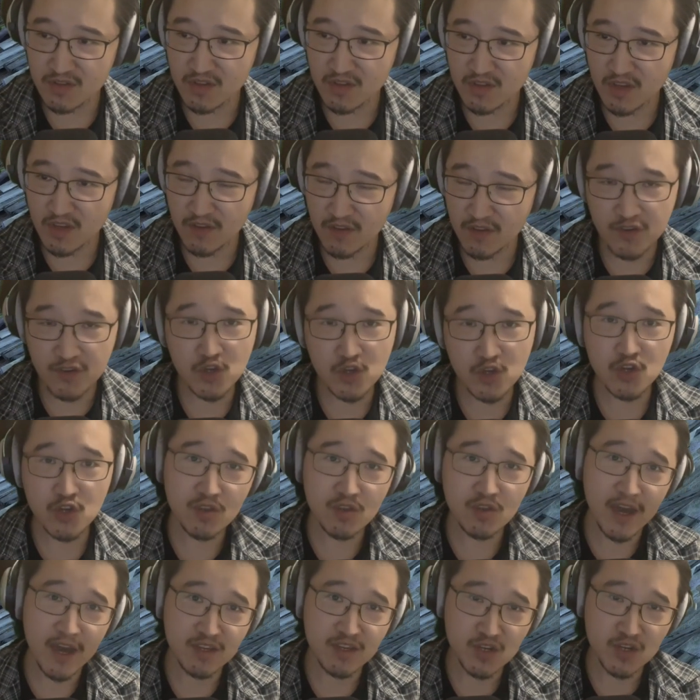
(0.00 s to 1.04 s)
If you're good
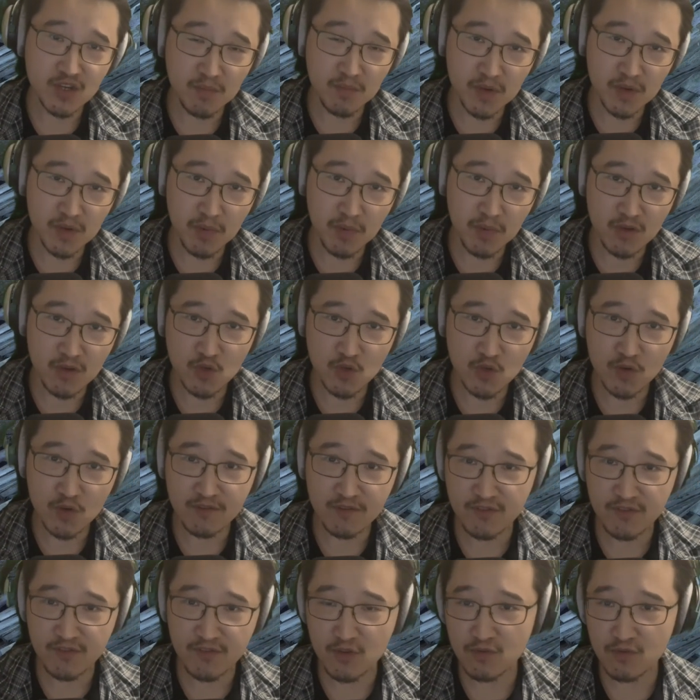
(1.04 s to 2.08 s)
at jumping puzzle, if
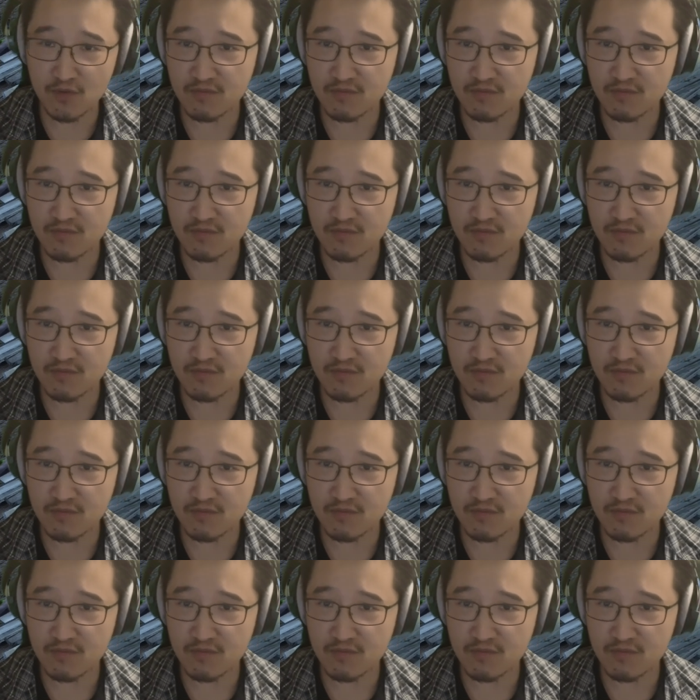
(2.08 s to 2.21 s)
you